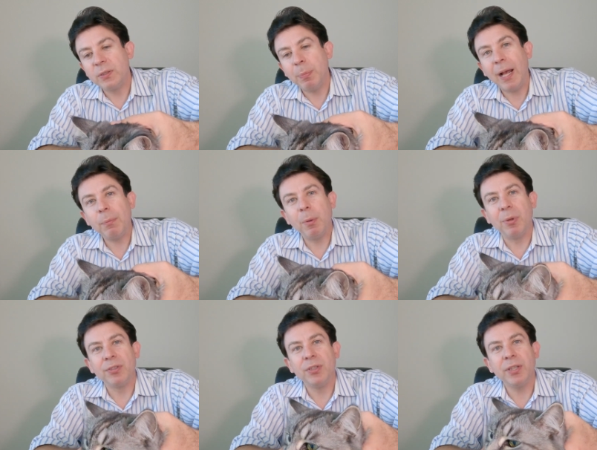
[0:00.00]
is
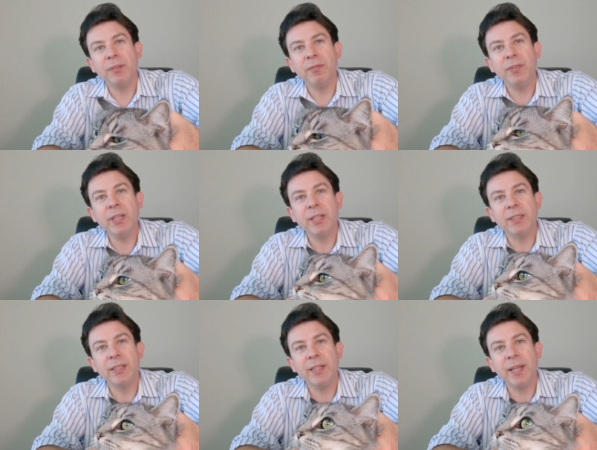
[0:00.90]
palpable, so you can feel
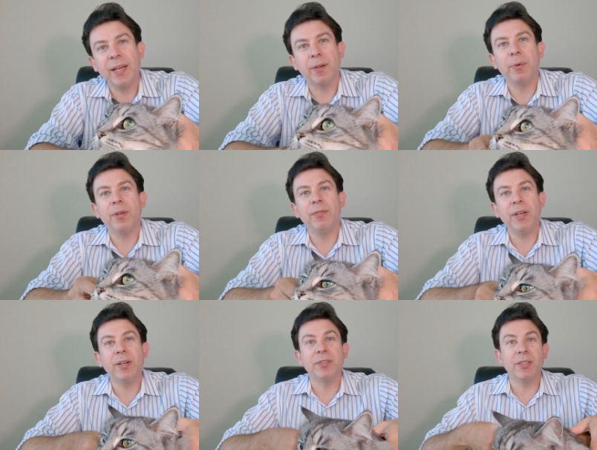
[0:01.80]
it in the neck with your fingers.